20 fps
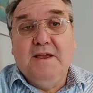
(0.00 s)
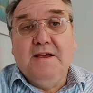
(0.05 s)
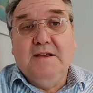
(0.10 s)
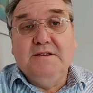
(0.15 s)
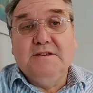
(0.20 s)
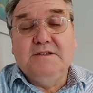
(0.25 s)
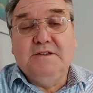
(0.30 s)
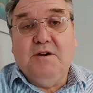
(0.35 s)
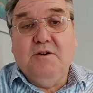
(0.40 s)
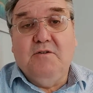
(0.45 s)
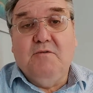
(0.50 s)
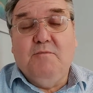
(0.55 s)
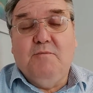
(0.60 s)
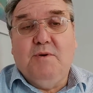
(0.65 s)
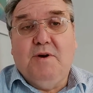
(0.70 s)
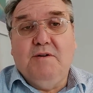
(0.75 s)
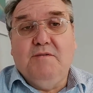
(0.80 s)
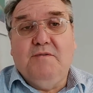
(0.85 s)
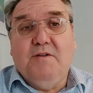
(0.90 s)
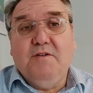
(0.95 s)
So
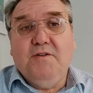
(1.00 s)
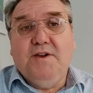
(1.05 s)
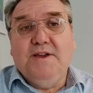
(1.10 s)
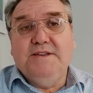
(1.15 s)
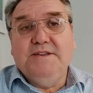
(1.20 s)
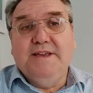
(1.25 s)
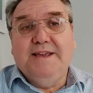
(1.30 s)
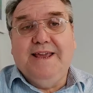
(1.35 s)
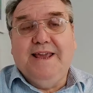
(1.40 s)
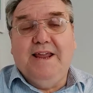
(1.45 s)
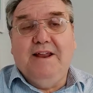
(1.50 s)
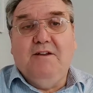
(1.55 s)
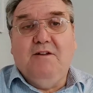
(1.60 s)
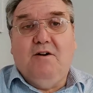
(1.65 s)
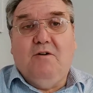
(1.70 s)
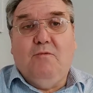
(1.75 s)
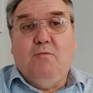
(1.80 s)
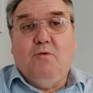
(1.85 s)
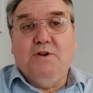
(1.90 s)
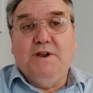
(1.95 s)
by focusing in
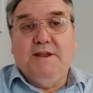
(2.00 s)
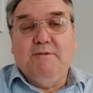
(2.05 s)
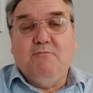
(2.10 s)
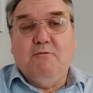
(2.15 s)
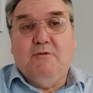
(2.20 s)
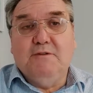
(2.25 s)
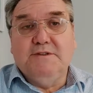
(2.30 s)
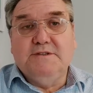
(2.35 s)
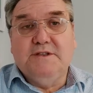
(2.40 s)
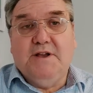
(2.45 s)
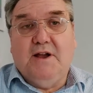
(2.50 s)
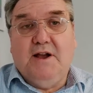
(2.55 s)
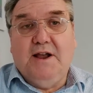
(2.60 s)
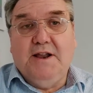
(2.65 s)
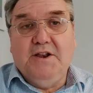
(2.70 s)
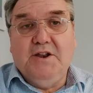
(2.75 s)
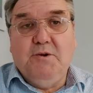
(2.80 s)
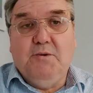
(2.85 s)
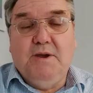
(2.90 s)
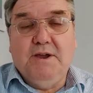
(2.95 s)
on what it was that I
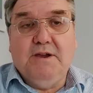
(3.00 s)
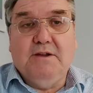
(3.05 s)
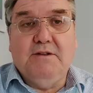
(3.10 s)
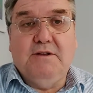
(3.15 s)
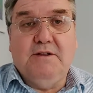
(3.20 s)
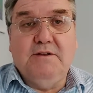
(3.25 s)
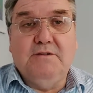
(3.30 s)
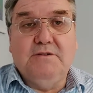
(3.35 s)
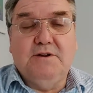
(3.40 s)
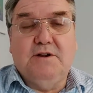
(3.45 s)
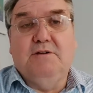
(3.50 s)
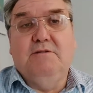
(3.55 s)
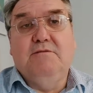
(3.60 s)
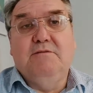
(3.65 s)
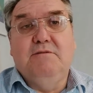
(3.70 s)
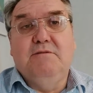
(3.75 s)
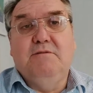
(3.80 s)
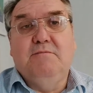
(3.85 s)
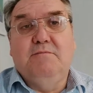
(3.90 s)
knew I could control,